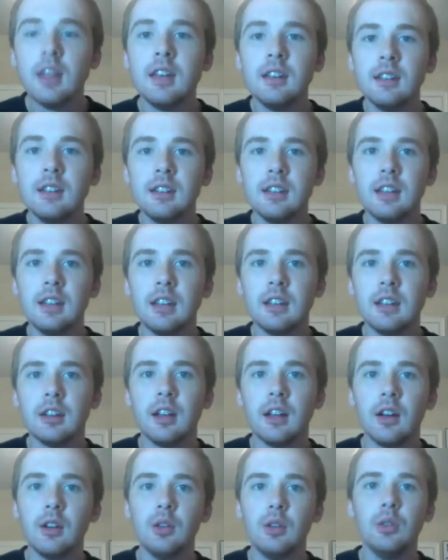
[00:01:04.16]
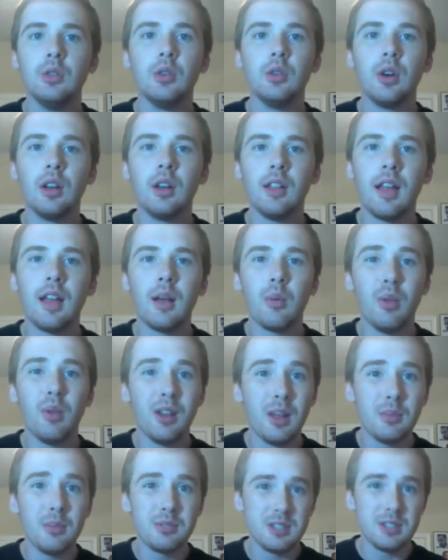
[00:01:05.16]
to see, you know, who sort of like
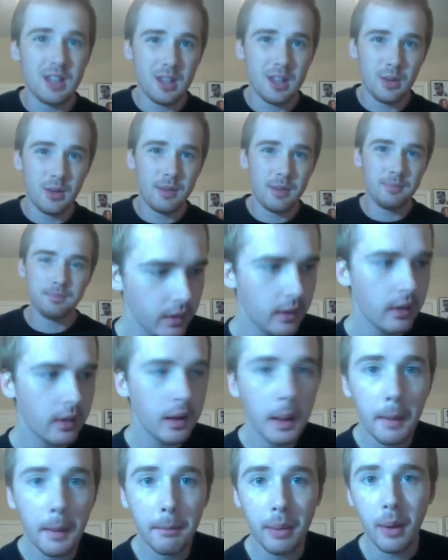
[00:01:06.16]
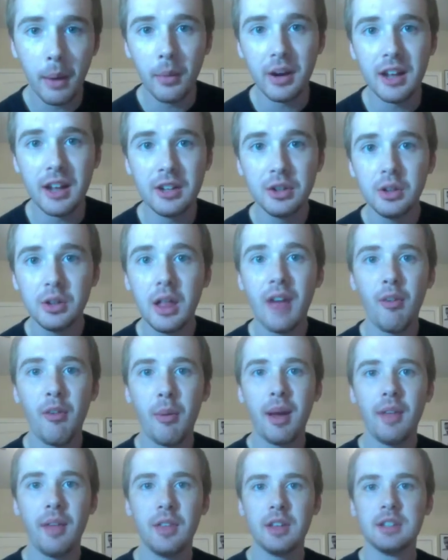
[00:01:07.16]
one-ups the other one. But what I do love
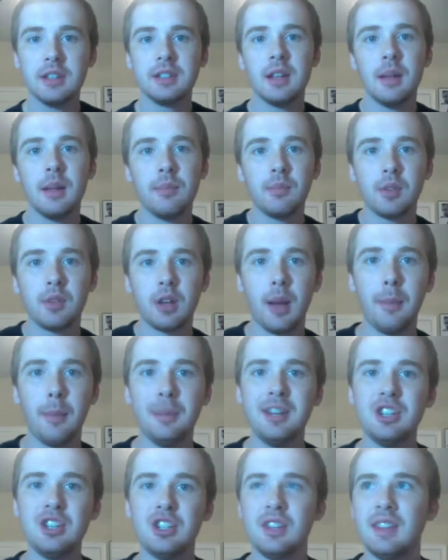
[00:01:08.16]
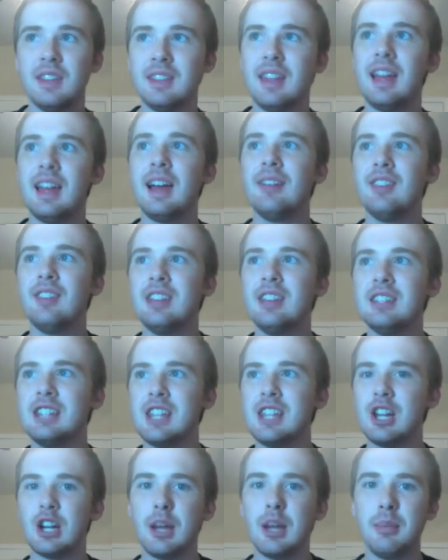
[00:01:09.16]
about this competition that they have is
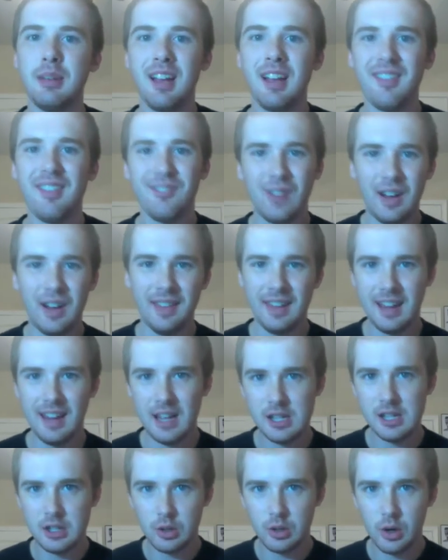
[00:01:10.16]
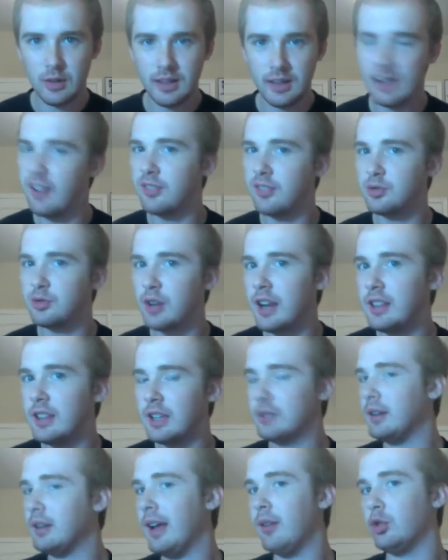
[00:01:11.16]
that they're keeping it friendly. It's sort of like a
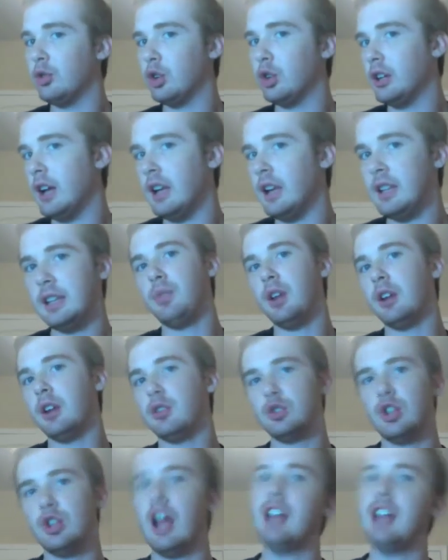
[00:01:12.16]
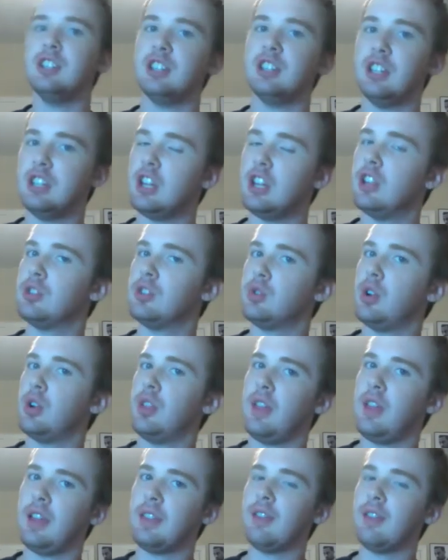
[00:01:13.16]
friendly rivalry, not like they're trashing each other sort of
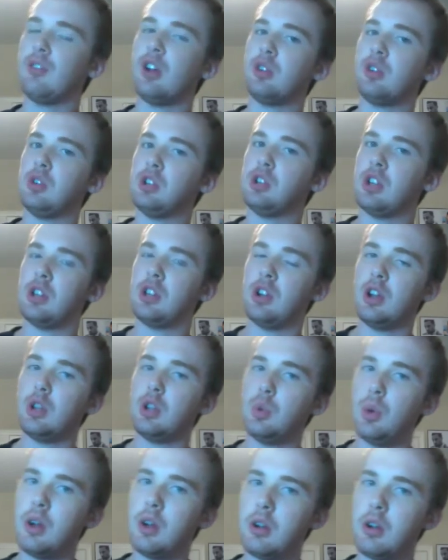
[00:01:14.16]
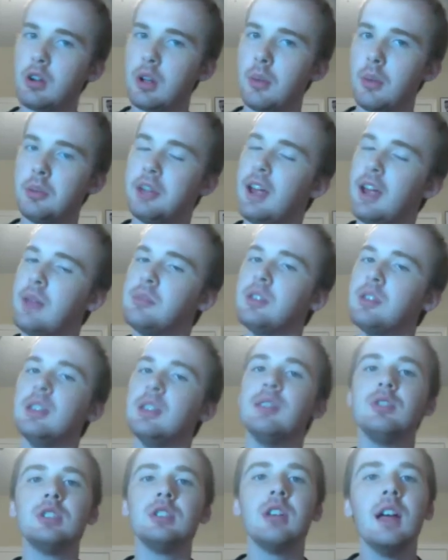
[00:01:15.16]
thing. They've talked to each other on Twitter a couple times, and
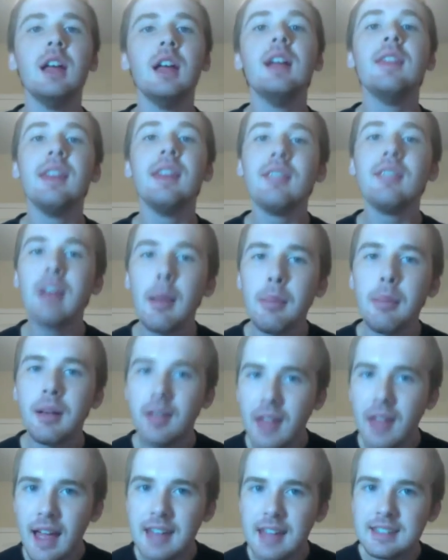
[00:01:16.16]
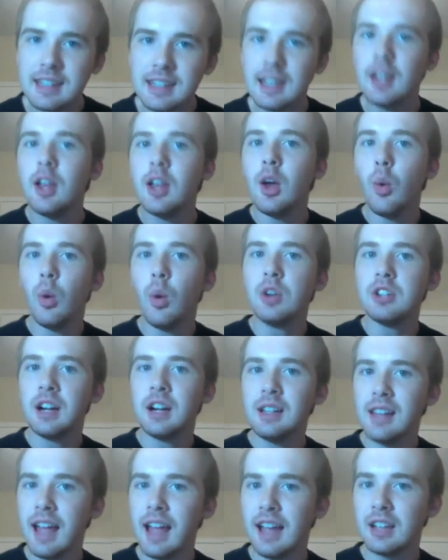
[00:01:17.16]
they've kept it classy, which I
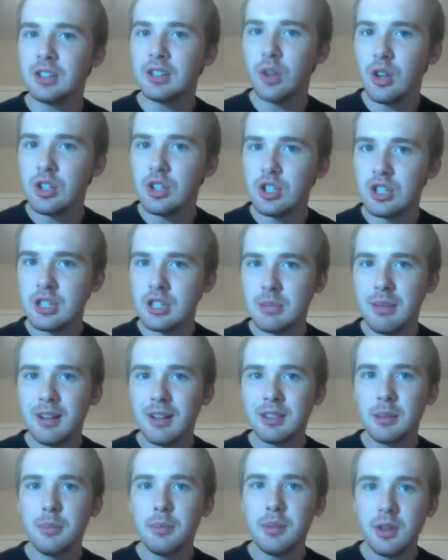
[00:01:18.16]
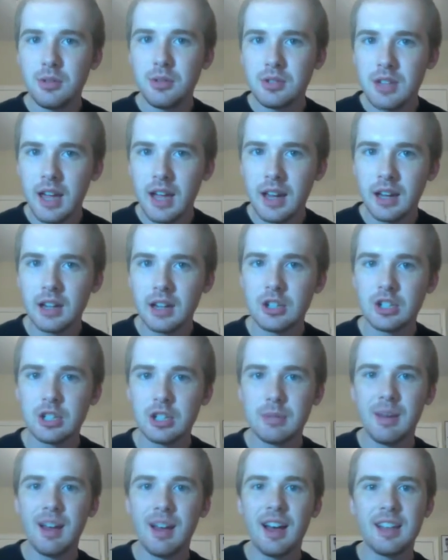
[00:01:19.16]
like. So it's just about the music, and it's just
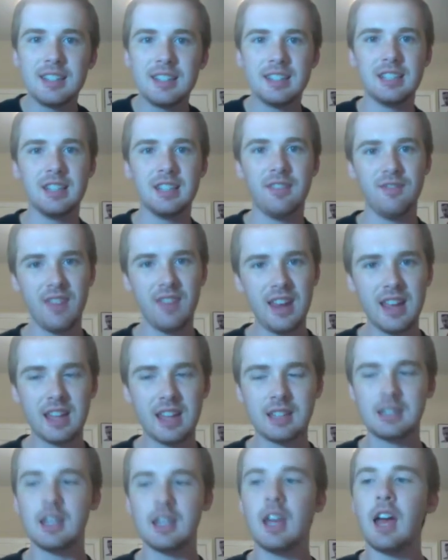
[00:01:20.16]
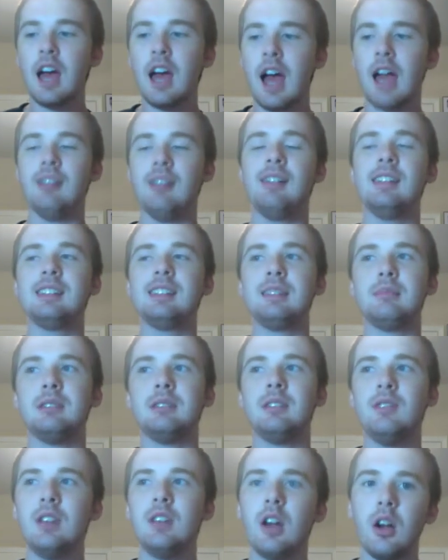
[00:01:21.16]
about us as the fans. I read this
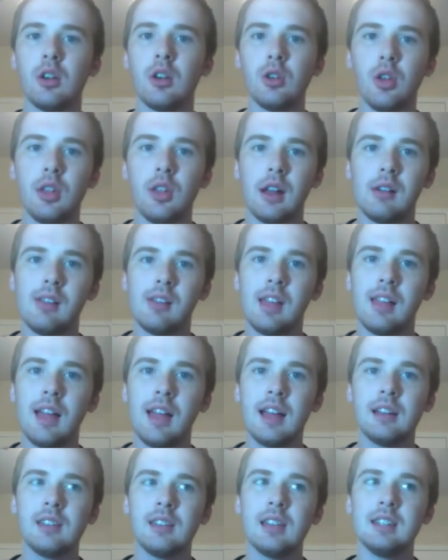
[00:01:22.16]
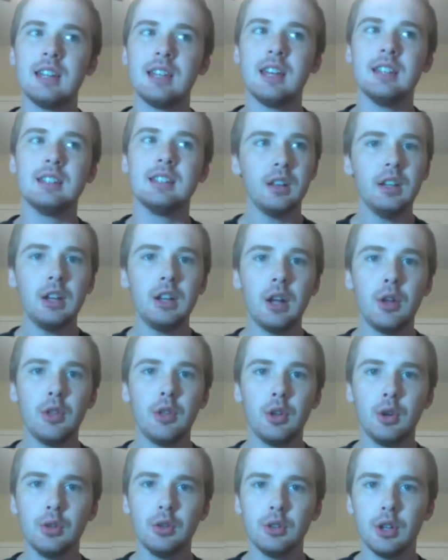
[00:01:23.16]
MTV article that I really like that says, you
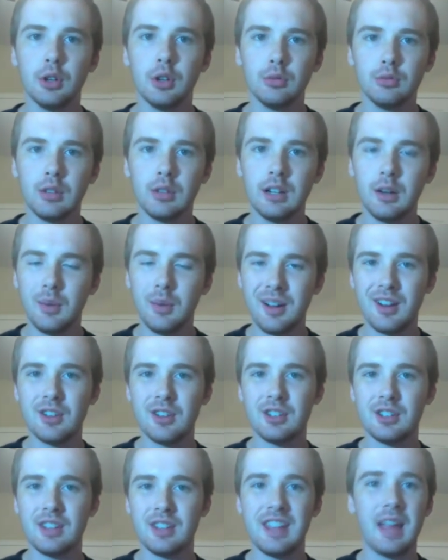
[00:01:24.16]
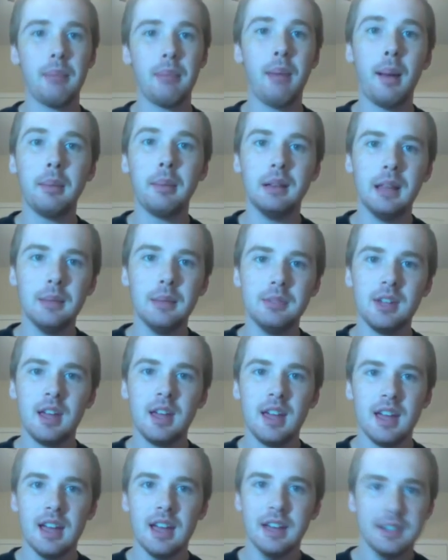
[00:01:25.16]
know, the real winners in the Apopcalypse
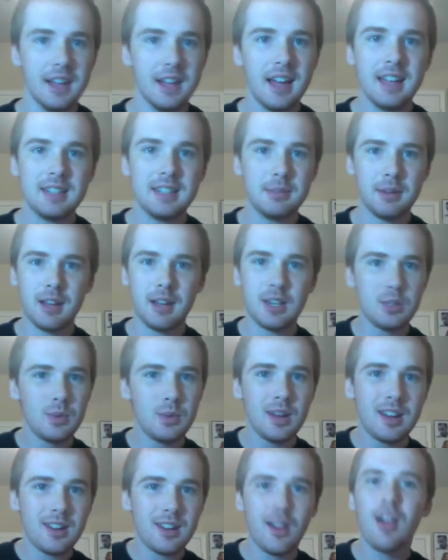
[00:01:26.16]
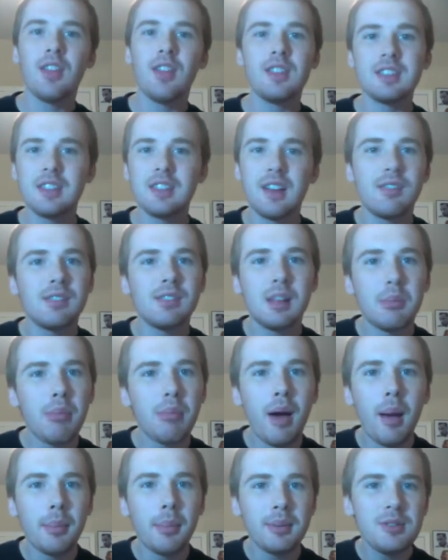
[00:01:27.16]
is us because we get all this lovely
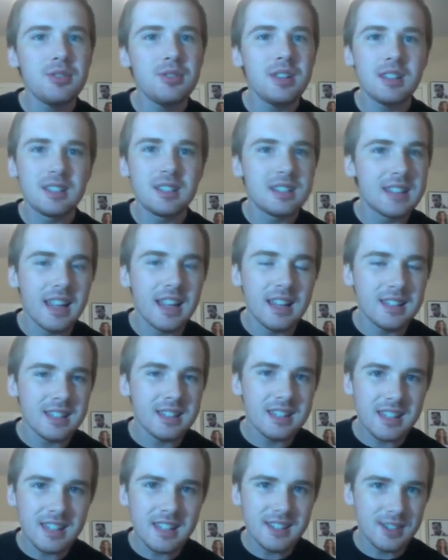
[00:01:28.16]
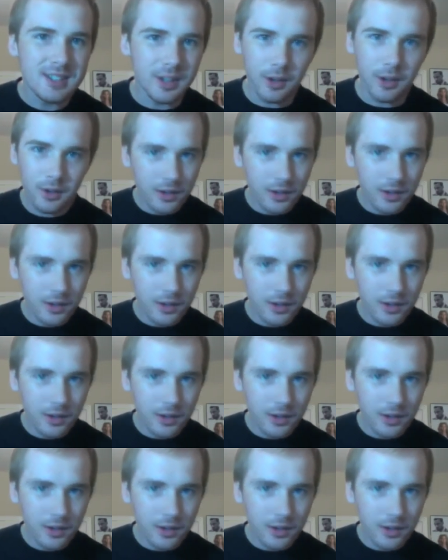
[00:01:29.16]
pop music to dance and sing to.